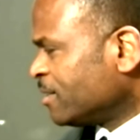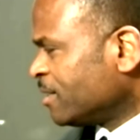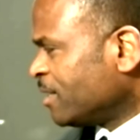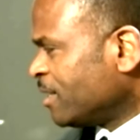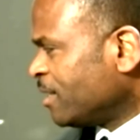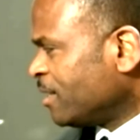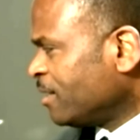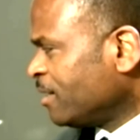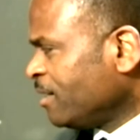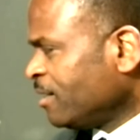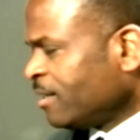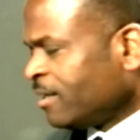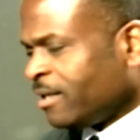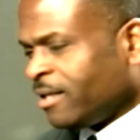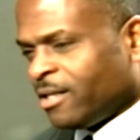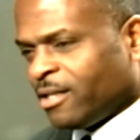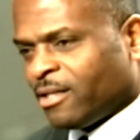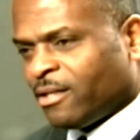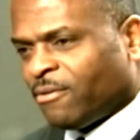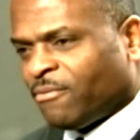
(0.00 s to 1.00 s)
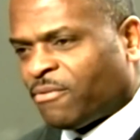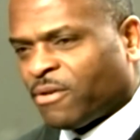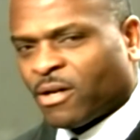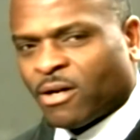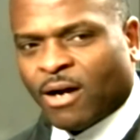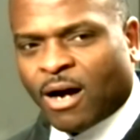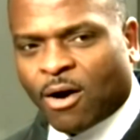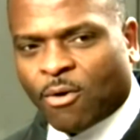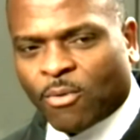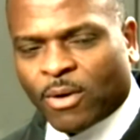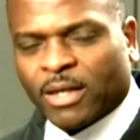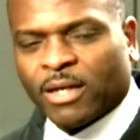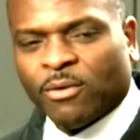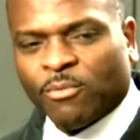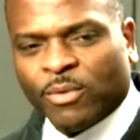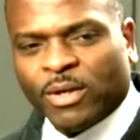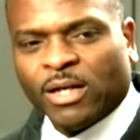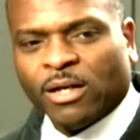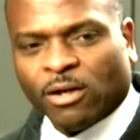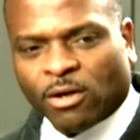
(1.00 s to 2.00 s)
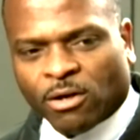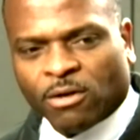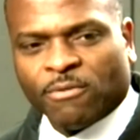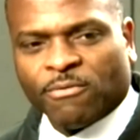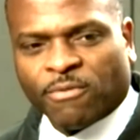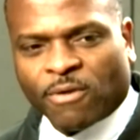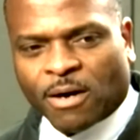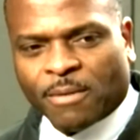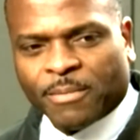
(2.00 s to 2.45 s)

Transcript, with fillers: incident and figure out what can we learn